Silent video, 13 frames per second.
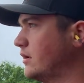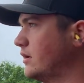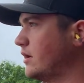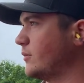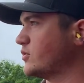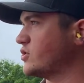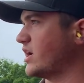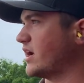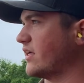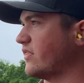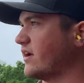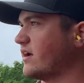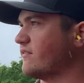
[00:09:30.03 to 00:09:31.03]
gonna check. I
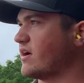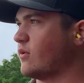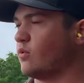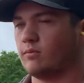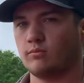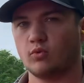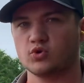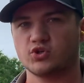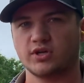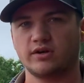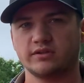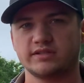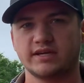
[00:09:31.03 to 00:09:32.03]
think I've got one more
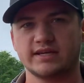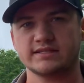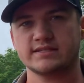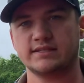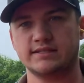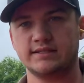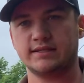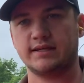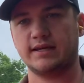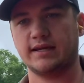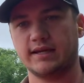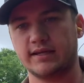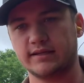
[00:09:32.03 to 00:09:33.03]
shell to test,
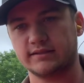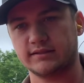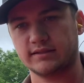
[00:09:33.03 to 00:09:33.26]
and